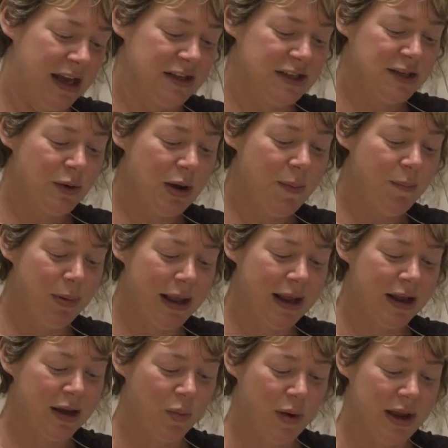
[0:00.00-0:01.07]
And so I
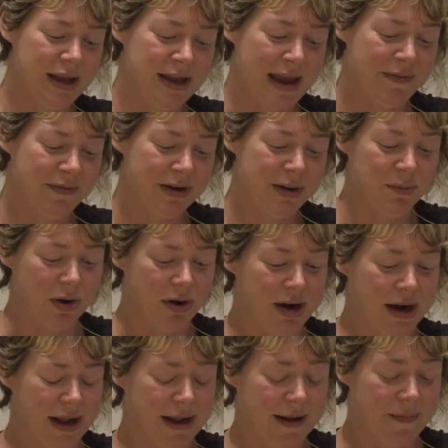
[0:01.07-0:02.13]
blink awake every
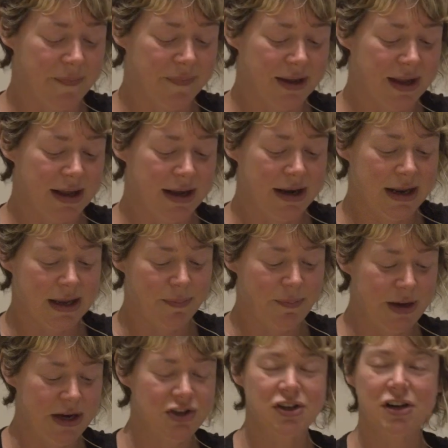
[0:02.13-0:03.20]
morning, like a
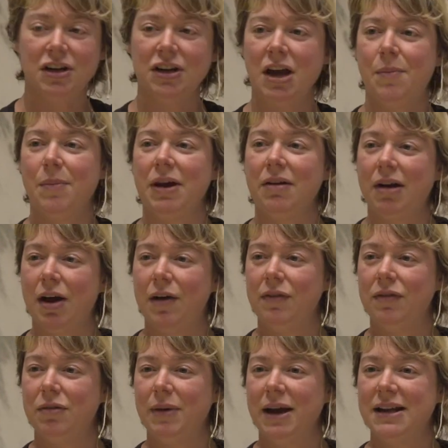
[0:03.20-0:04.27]
patient coming
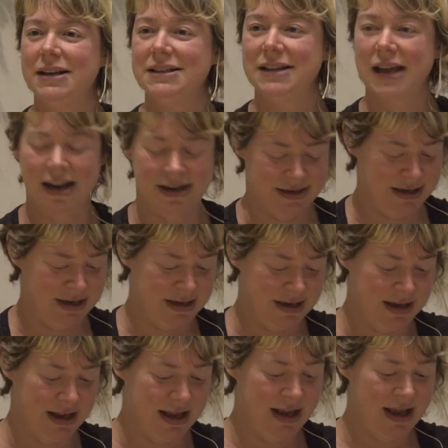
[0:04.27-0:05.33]
round from anaesthetic,
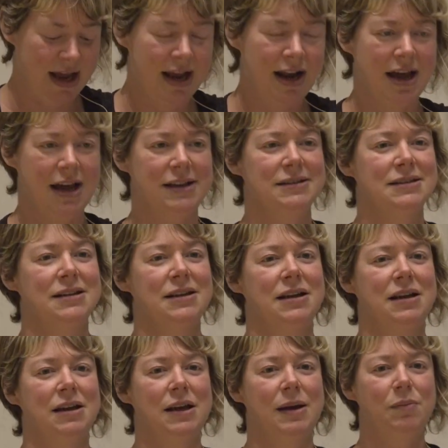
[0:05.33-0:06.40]
and ask,
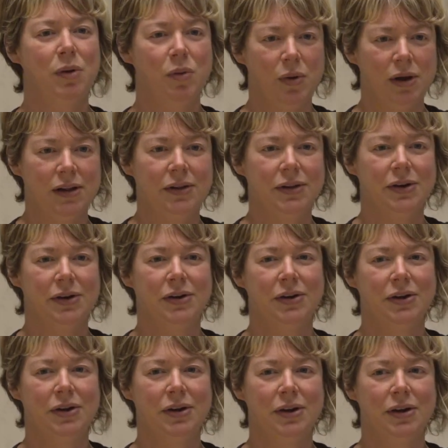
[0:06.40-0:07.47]
bewildered,
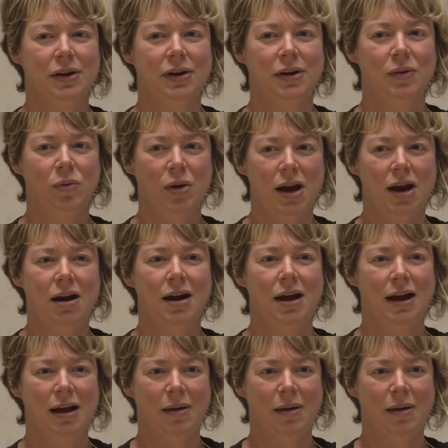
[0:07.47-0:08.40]
where